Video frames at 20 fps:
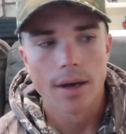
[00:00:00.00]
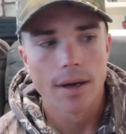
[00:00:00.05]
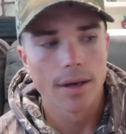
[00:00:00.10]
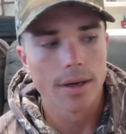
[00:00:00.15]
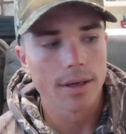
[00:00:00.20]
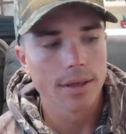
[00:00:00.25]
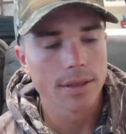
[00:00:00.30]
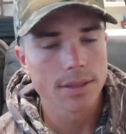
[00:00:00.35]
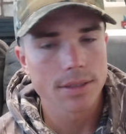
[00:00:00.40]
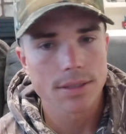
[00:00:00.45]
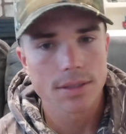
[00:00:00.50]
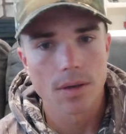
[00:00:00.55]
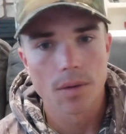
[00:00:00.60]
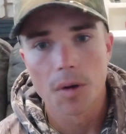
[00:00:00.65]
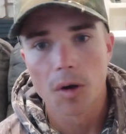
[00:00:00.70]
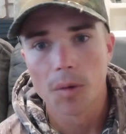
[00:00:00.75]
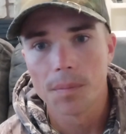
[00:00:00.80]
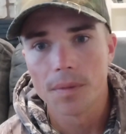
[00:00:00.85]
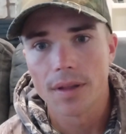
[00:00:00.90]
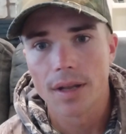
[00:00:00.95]
So I'm
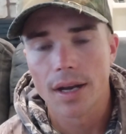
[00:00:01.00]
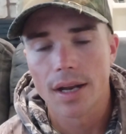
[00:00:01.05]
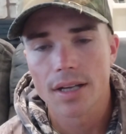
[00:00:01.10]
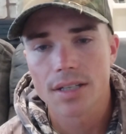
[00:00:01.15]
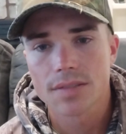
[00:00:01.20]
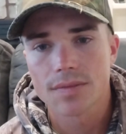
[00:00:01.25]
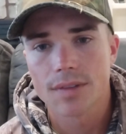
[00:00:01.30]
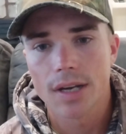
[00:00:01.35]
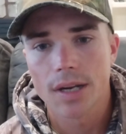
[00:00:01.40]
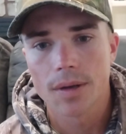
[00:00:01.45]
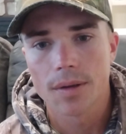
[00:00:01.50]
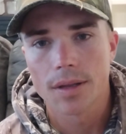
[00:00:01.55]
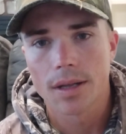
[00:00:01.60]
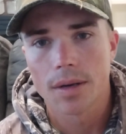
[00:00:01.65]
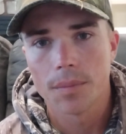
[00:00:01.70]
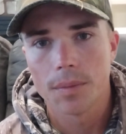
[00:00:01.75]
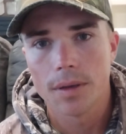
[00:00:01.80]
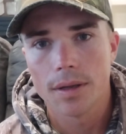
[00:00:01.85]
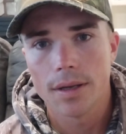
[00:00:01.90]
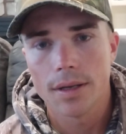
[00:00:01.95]
hoping the next video
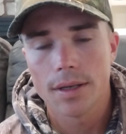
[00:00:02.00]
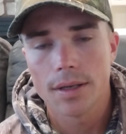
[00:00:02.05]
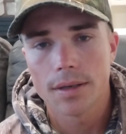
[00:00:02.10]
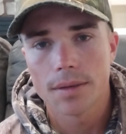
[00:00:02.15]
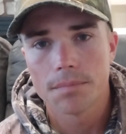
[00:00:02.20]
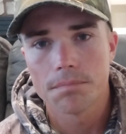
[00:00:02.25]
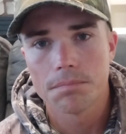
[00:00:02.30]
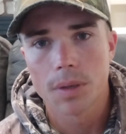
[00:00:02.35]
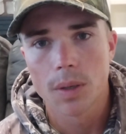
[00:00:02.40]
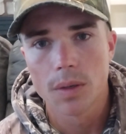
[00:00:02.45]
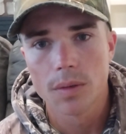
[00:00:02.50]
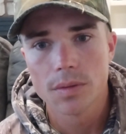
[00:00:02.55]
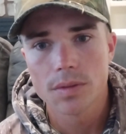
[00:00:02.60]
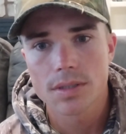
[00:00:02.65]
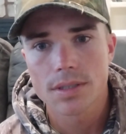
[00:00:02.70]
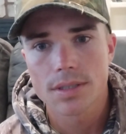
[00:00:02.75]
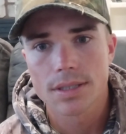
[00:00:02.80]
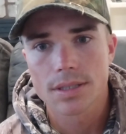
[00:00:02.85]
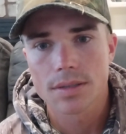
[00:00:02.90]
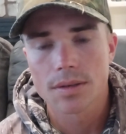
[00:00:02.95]
that we
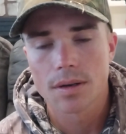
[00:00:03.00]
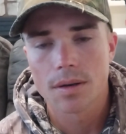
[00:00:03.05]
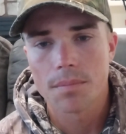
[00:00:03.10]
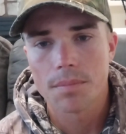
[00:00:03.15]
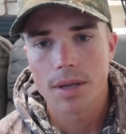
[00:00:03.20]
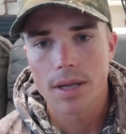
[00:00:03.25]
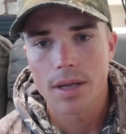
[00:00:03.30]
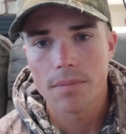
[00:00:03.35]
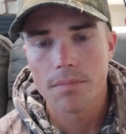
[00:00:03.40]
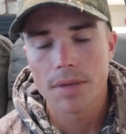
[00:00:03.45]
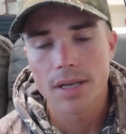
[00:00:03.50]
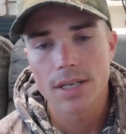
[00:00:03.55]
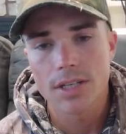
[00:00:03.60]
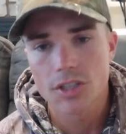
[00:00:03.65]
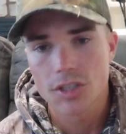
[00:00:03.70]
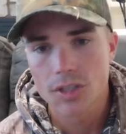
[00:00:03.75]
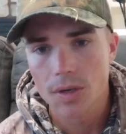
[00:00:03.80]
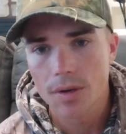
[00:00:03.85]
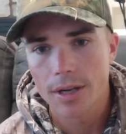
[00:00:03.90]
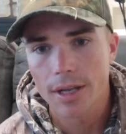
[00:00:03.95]
post is going to be me
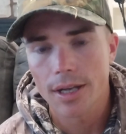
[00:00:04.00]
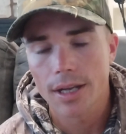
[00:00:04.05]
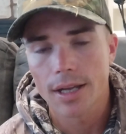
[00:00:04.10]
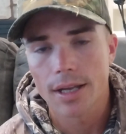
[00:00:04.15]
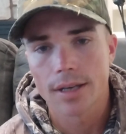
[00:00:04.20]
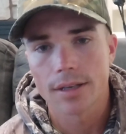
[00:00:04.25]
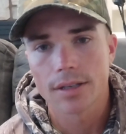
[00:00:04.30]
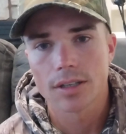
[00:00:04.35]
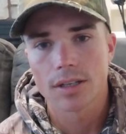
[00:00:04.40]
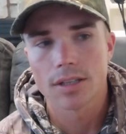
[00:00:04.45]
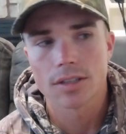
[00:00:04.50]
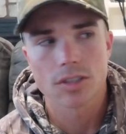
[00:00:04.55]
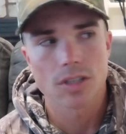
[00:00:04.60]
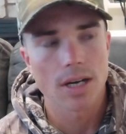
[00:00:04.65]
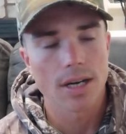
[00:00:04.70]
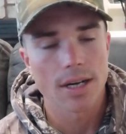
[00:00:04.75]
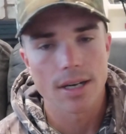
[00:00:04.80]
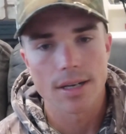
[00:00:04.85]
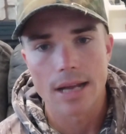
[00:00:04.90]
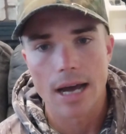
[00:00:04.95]
shooting and
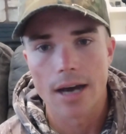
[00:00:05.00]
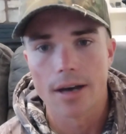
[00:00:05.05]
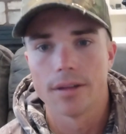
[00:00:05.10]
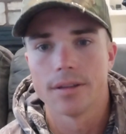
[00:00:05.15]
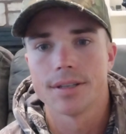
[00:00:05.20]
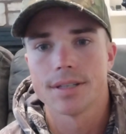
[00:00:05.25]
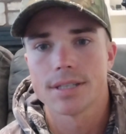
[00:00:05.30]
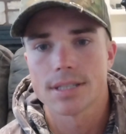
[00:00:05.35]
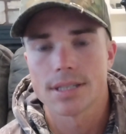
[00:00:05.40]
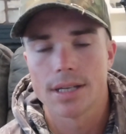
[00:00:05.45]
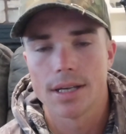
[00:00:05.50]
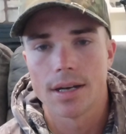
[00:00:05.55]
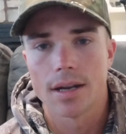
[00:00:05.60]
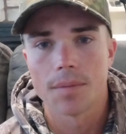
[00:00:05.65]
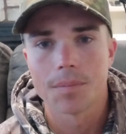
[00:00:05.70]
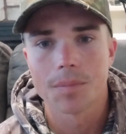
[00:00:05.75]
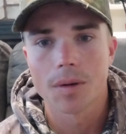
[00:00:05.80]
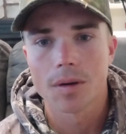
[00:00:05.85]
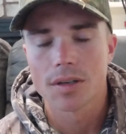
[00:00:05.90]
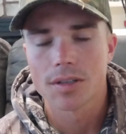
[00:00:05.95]
trying to dial this in.
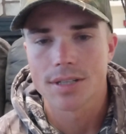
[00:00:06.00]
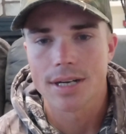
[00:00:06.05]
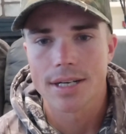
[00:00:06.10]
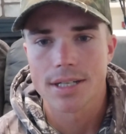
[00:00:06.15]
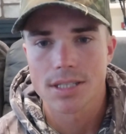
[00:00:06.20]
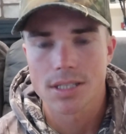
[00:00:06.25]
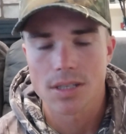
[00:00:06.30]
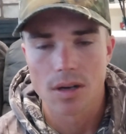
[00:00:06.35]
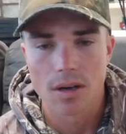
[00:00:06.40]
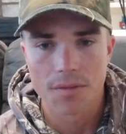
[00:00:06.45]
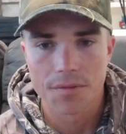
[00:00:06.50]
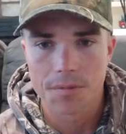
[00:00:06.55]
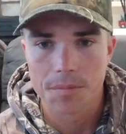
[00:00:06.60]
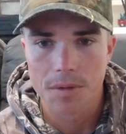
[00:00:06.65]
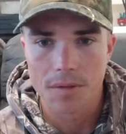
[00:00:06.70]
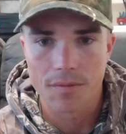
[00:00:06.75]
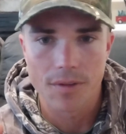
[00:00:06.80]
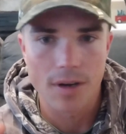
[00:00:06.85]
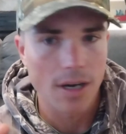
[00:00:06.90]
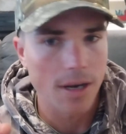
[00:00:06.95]
I'm going to try to start
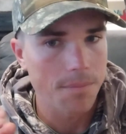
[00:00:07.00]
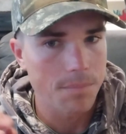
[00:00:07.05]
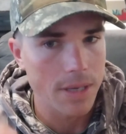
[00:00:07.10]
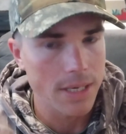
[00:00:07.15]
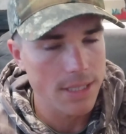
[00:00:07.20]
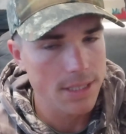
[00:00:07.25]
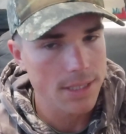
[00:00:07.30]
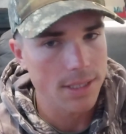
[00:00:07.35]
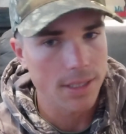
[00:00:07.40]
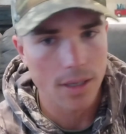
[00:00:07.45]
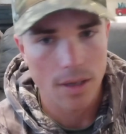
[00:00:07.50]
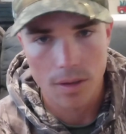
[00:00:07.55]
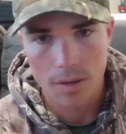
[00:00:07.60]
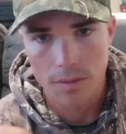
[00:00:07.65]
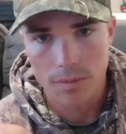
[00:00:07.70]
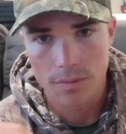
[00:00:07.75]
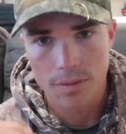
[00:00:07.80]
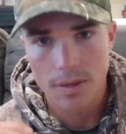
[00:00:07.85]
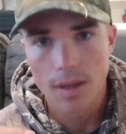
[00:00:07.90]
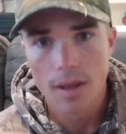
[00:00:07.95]
from the very basic
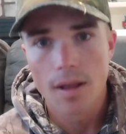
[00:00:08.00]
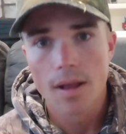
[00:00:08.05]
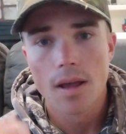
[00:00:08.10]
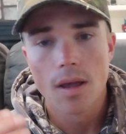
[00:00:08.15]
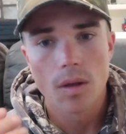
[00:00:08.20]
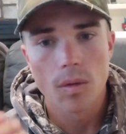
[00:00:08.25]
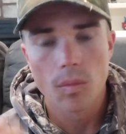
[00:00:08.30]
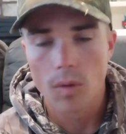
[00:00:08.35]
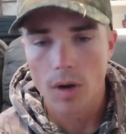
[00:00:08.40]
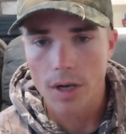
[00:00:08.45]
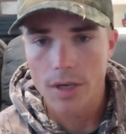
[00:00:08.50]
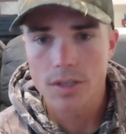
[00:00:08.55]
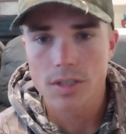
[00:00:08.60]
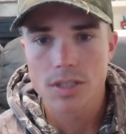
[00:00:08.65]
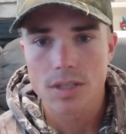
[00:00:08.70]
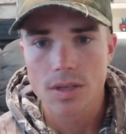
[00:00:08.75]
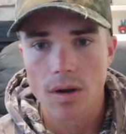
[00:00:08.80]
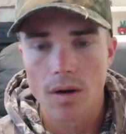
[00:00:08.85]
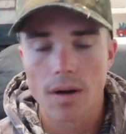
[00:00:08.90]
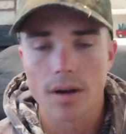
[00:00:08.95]
of where you
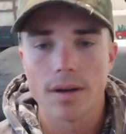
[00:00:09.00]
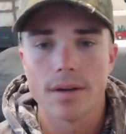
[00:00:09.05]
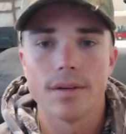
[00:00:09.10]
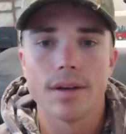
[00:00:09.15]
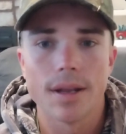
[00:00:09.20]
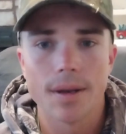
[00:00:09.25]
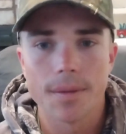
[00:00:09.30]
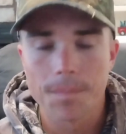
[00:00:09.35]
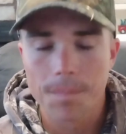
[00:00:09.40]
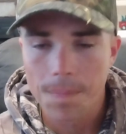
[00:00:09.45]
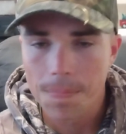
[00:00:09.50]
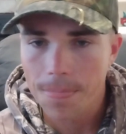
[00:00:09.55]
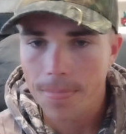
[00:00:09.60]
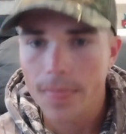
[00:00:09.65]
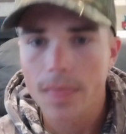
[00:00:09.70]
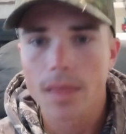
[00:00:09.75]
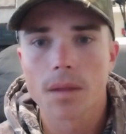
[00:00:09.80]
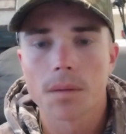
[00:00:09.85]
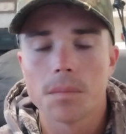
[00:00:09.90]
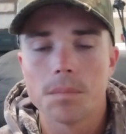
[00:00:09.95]
start and then
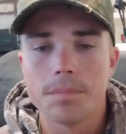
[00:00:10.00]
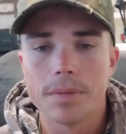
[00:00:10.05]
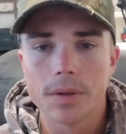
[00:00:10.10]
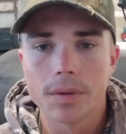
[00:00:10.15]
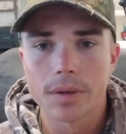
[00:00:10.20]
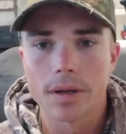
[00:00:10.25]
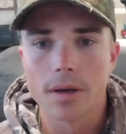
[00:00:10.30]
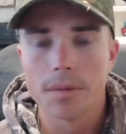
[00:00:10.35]
build